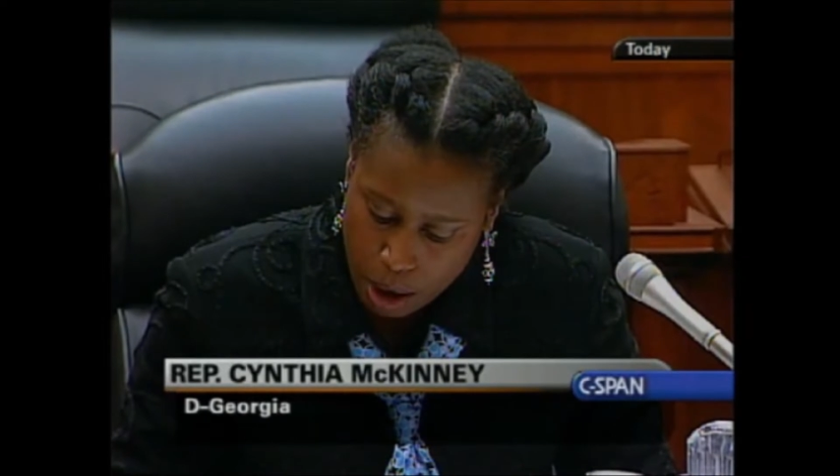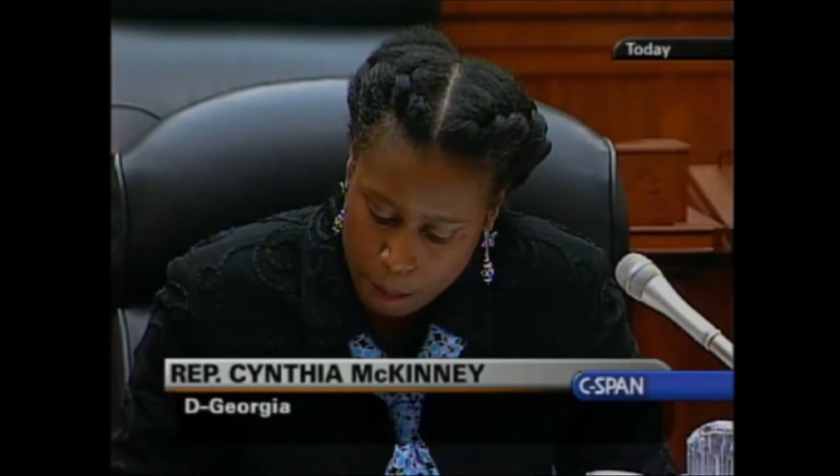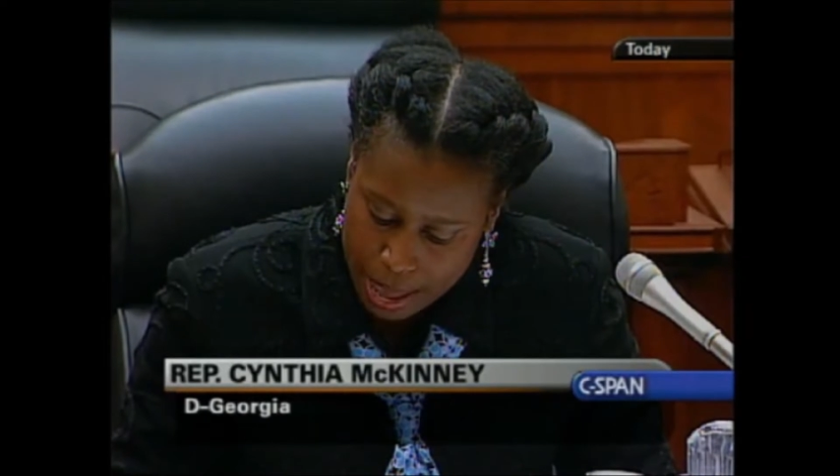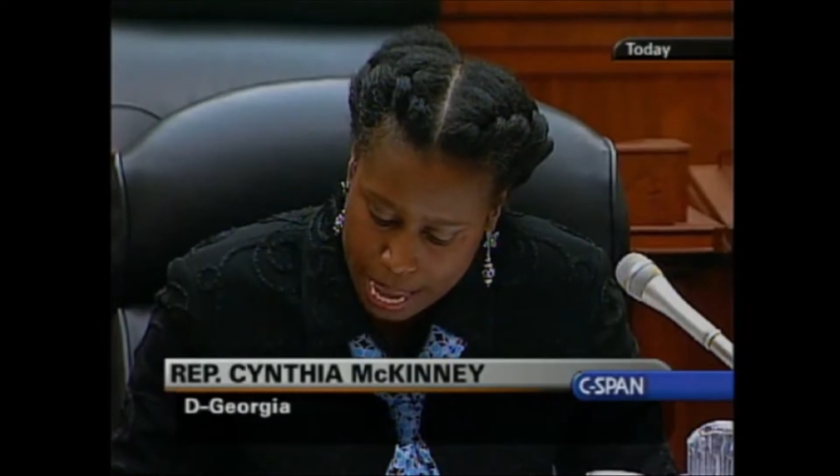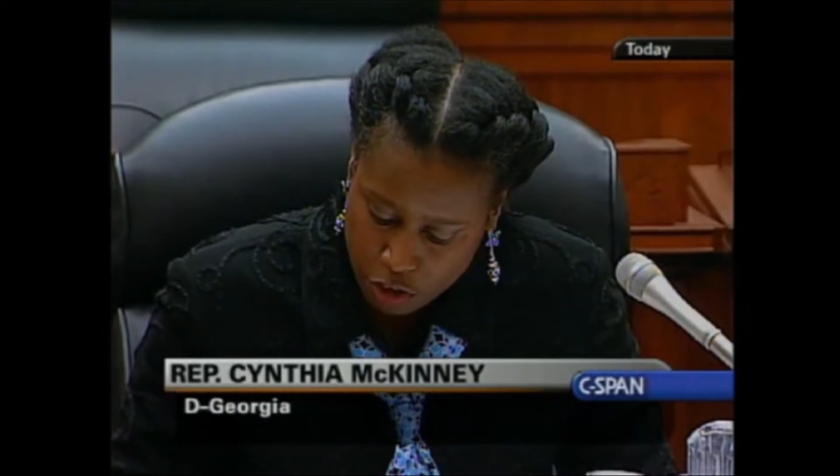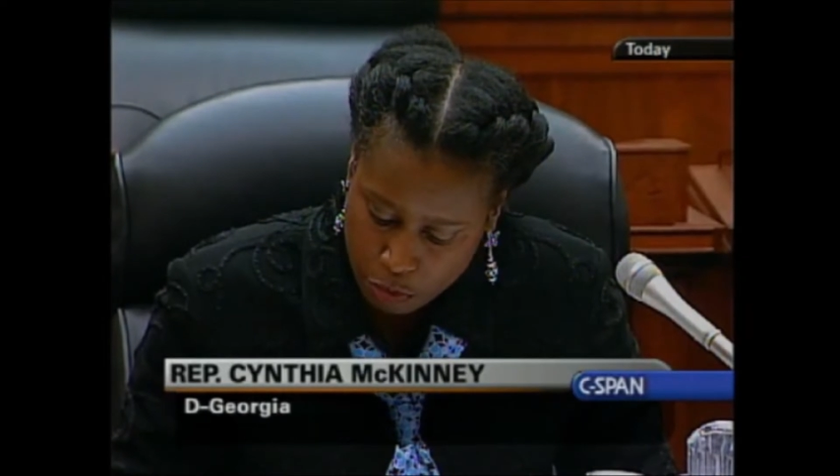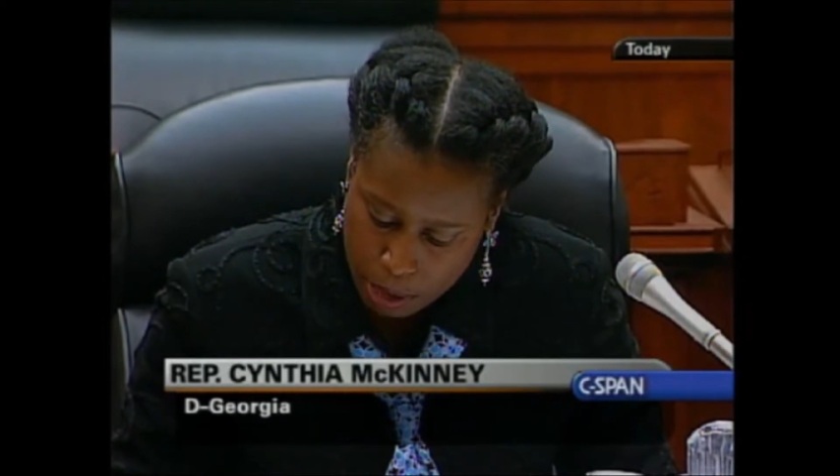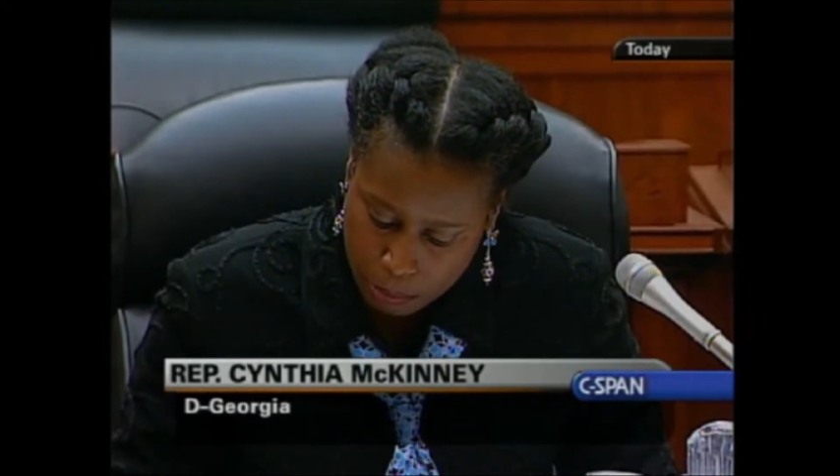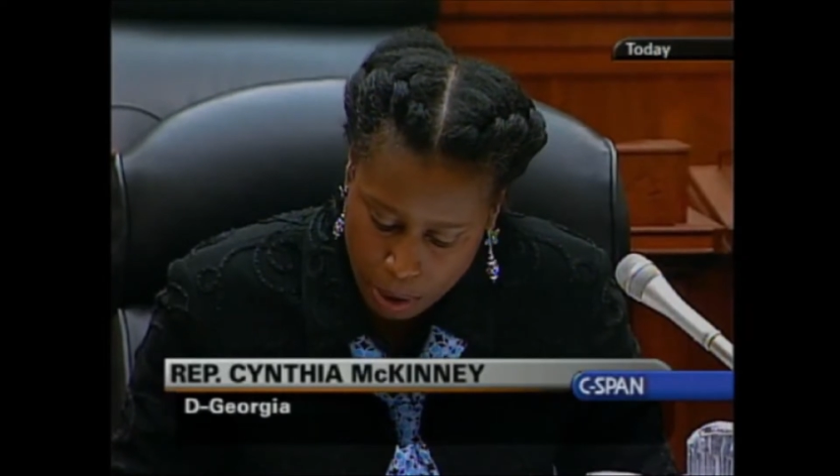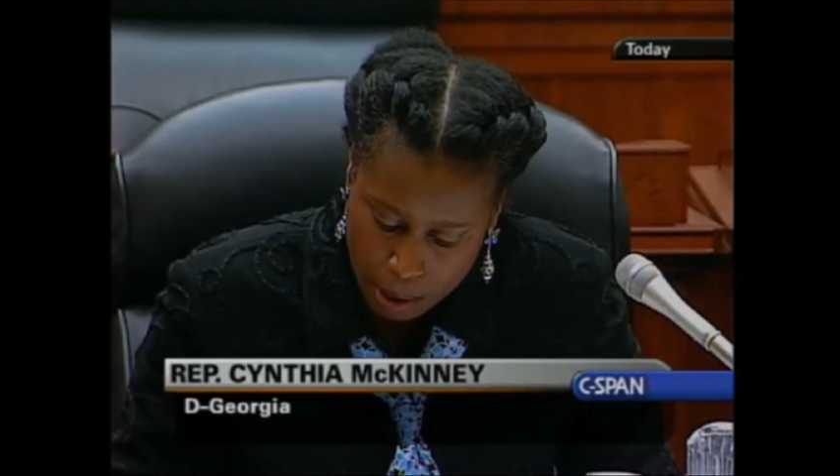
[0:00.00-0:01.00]

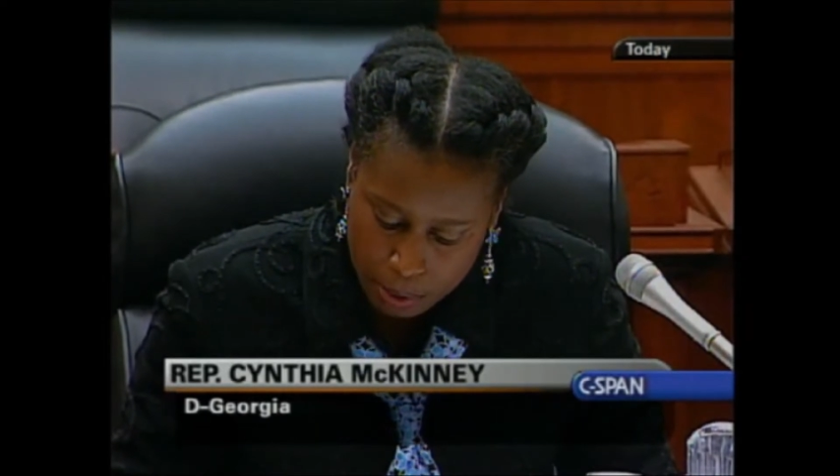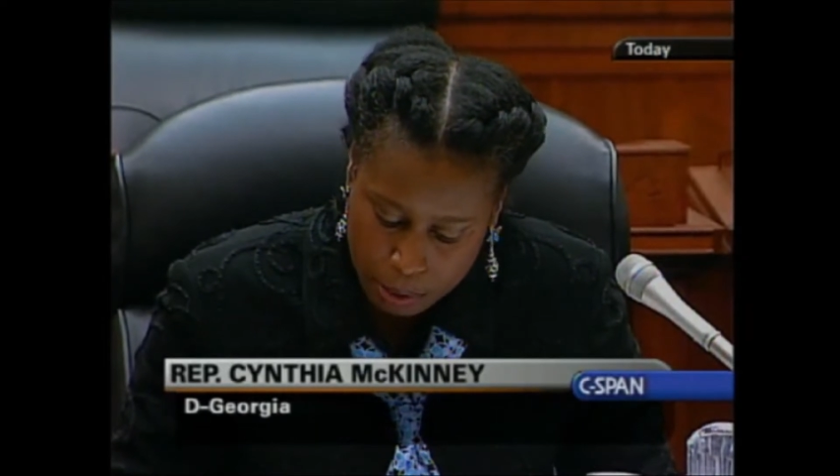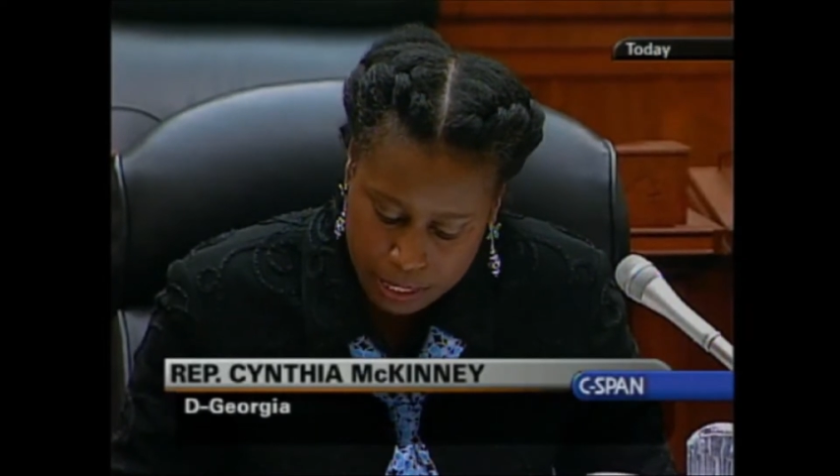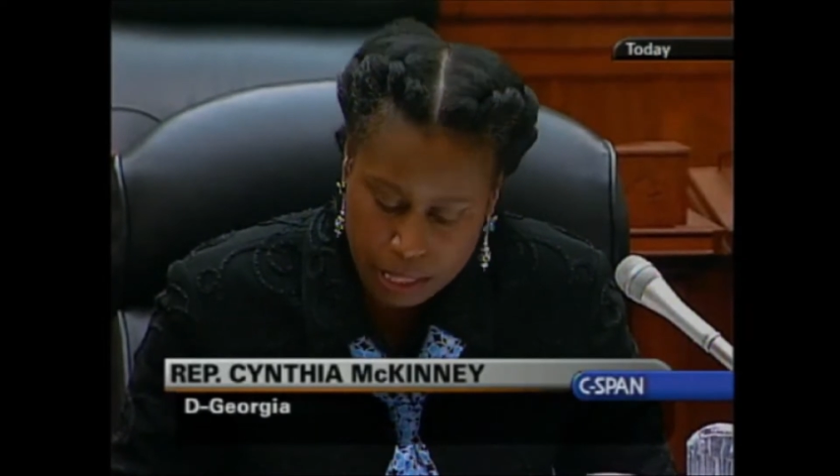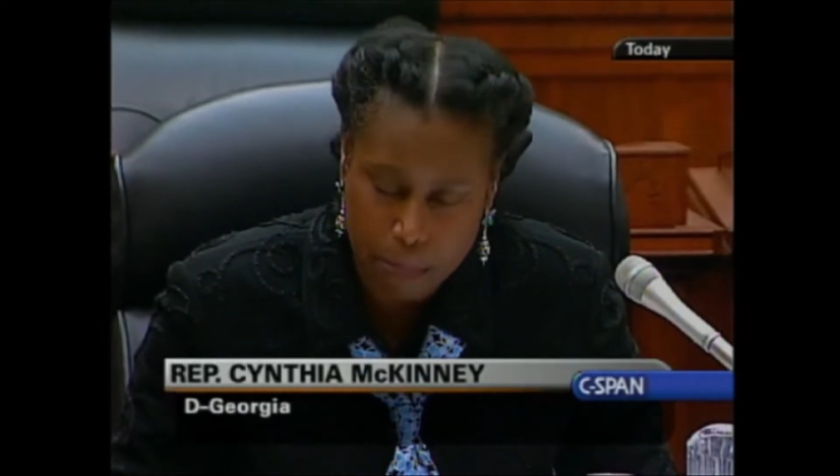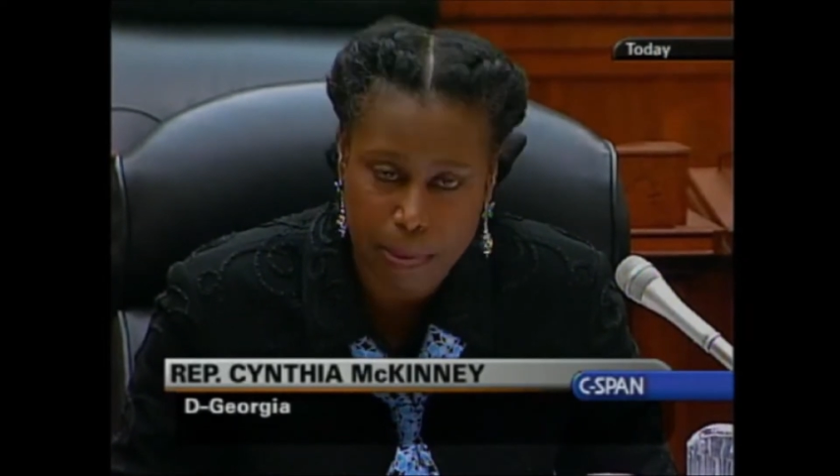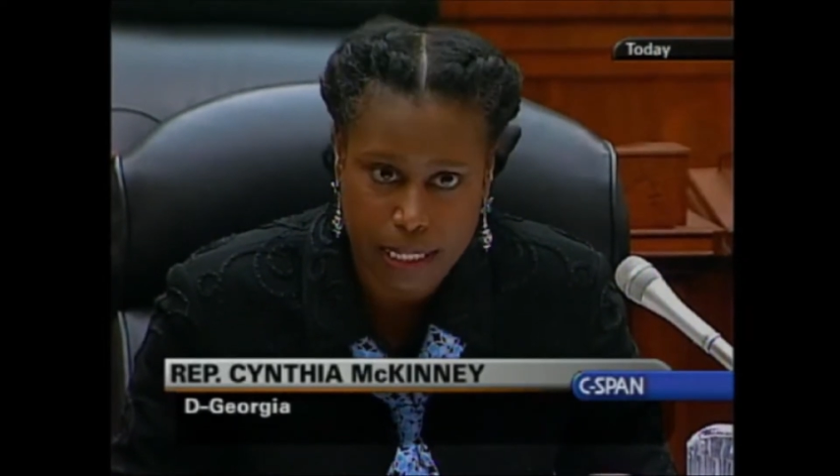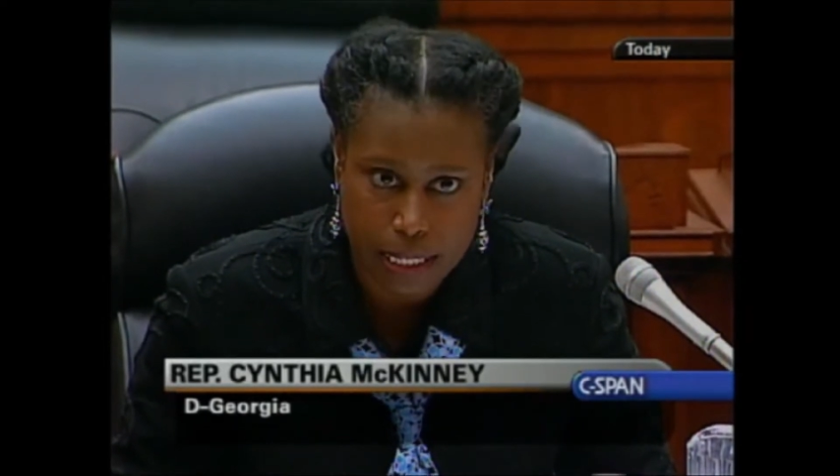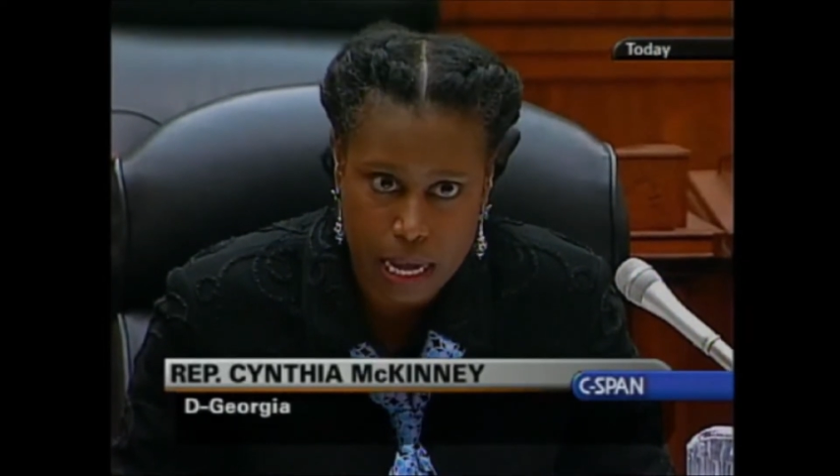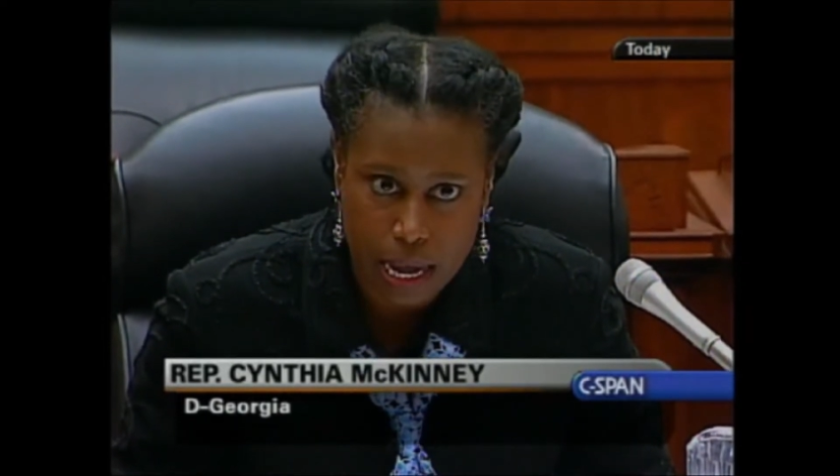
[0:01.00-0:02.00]
management problems at the
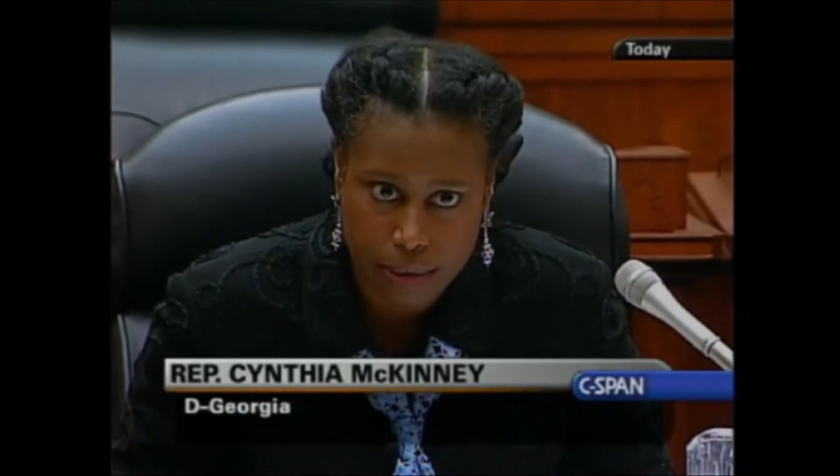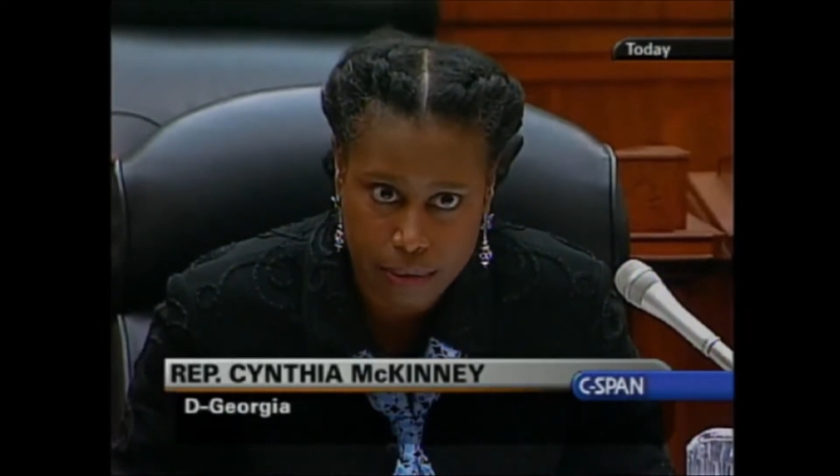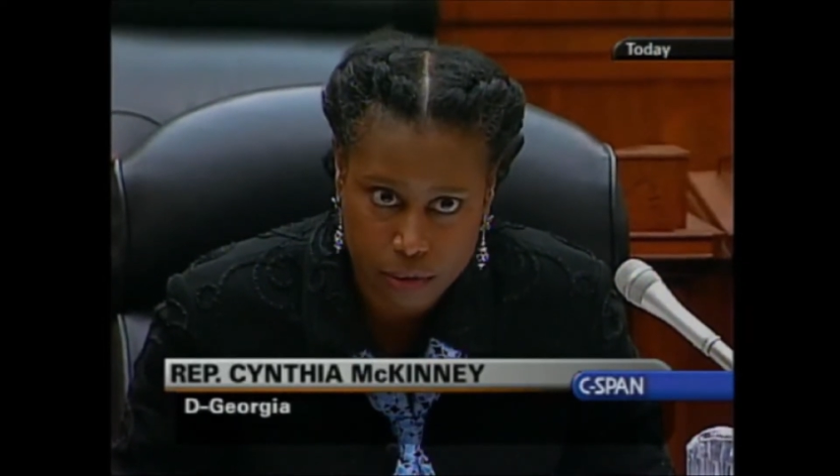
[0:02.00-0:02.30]
Pentagon,